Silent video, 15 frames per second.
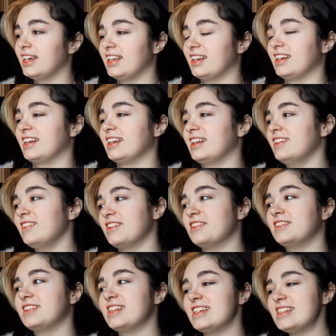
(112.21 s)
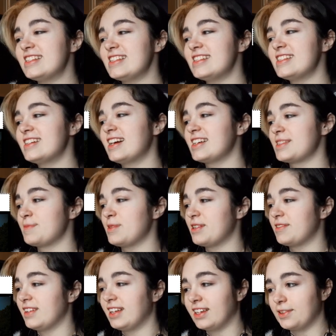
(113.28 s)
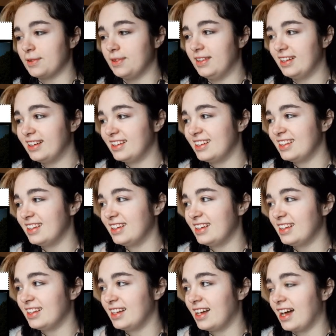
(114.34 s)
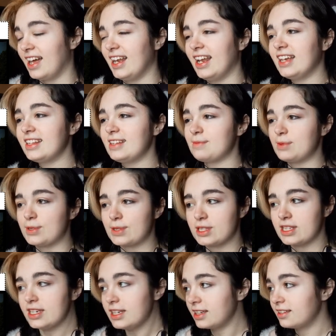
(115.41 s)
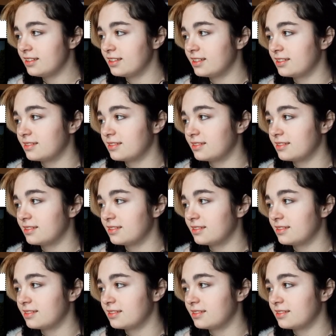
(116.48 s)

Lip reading: And don't know, this teaser has been really cool. I like the music